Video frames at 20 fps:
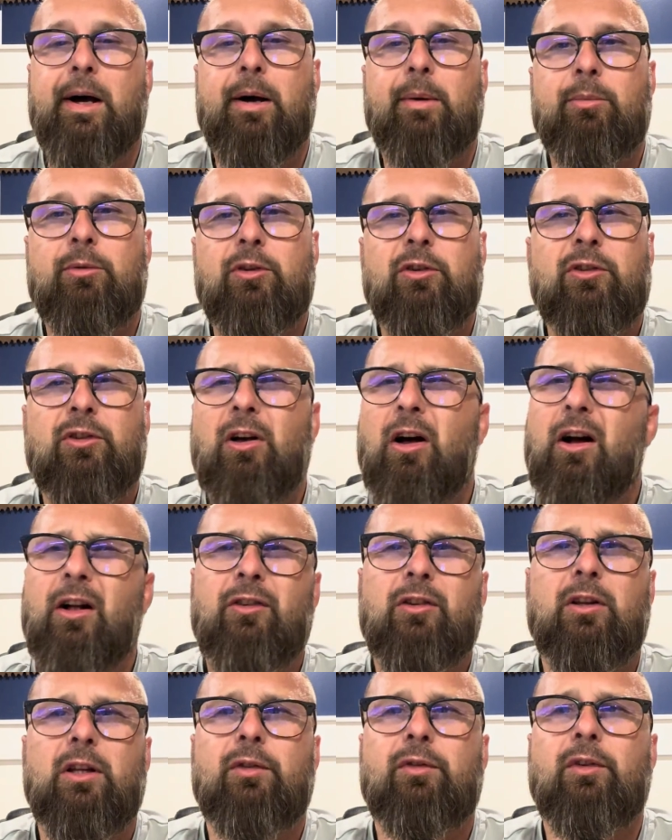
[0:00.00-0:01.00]
Just tons
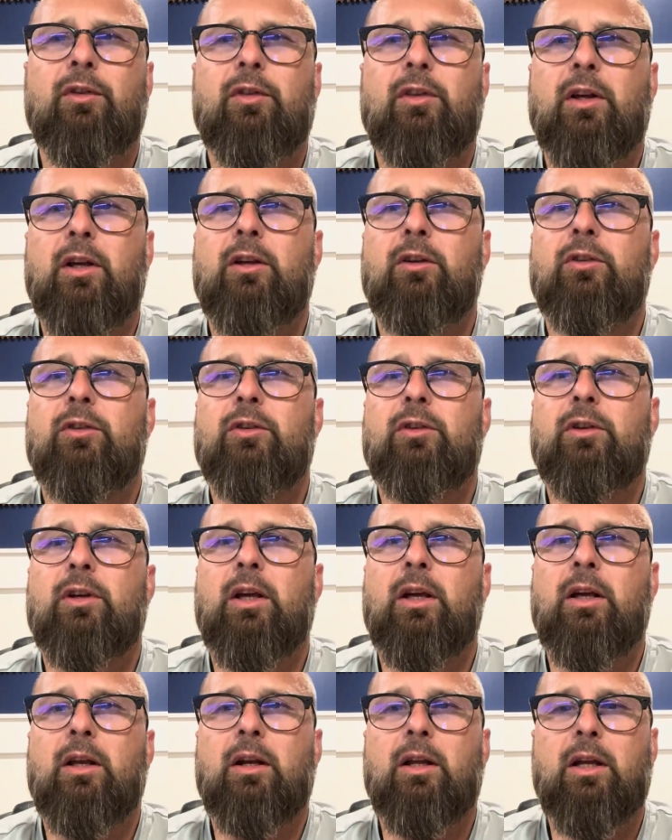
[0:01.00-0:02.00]
of different things.
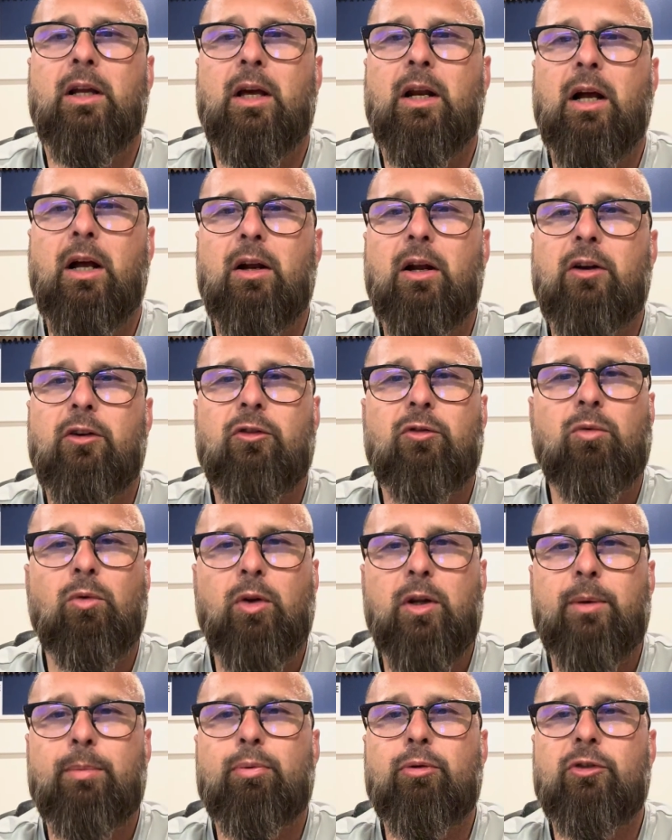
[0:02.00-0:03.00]
And again, I just really
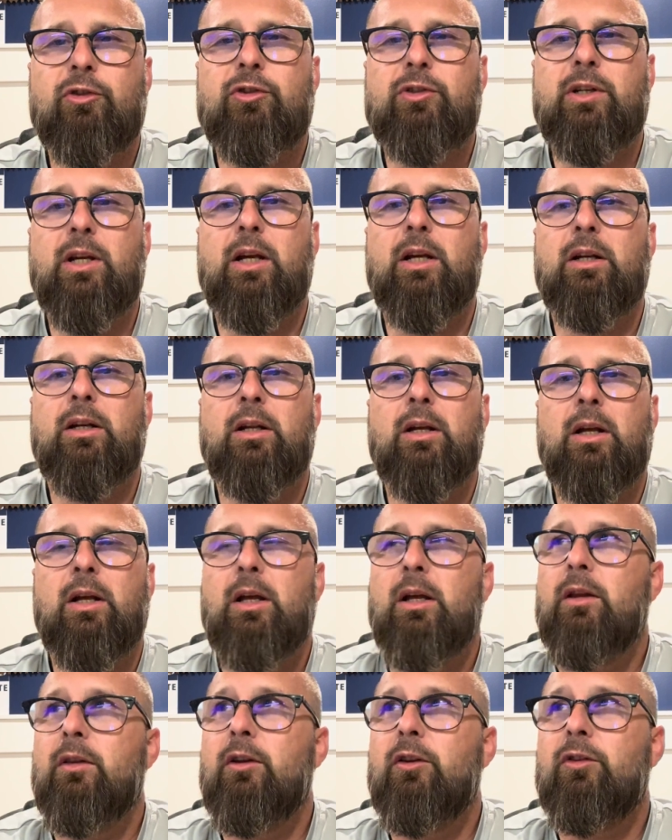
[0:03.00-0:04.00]
appreciate
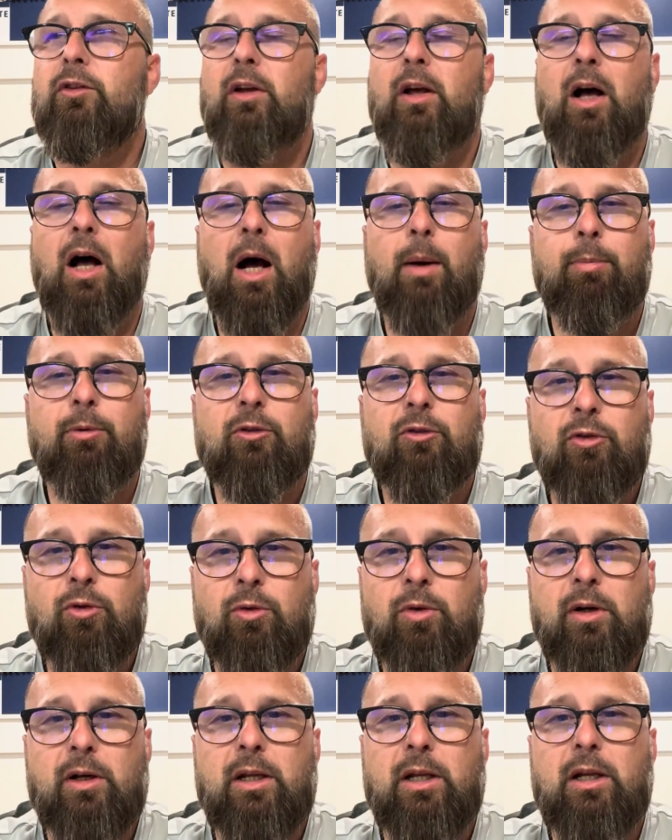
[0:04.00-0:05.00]
this
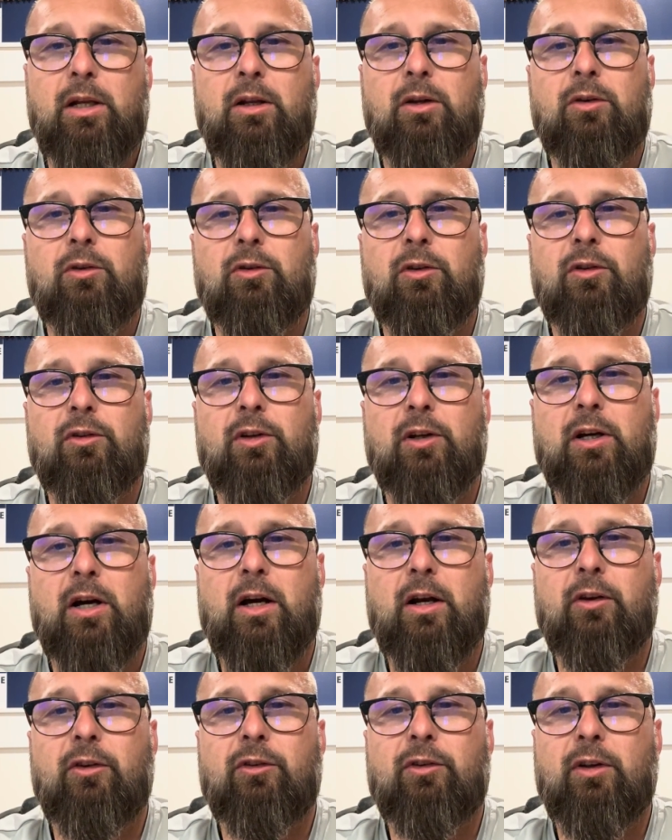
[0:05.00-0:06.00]
opportunity just to
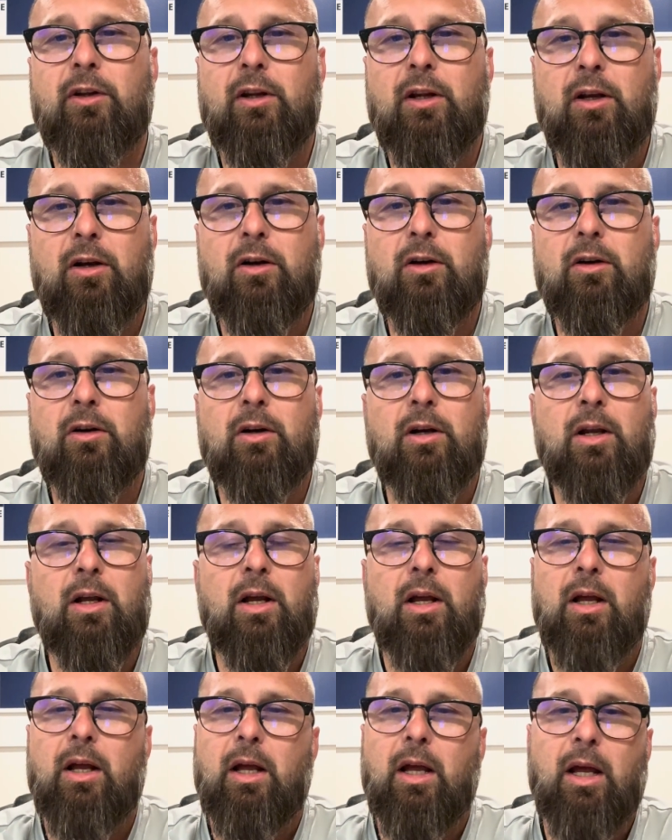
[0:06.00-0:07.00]
kind of sit here
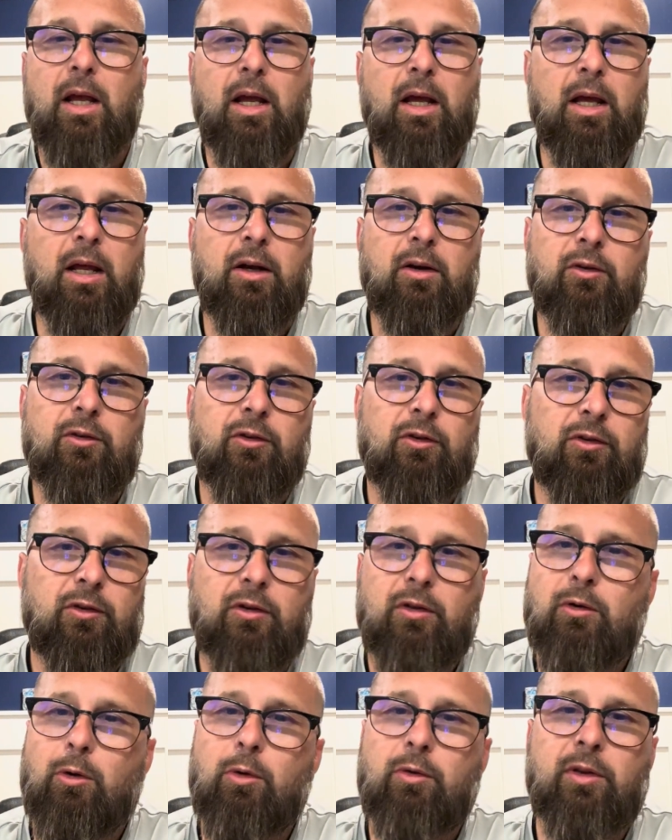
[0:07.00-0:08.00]
and just
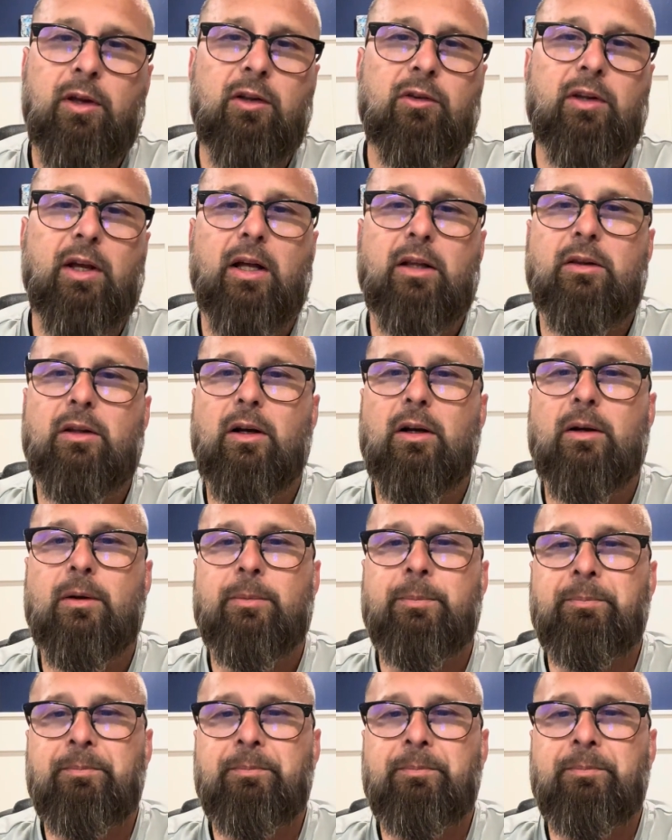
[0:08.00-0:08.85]
throw things out there.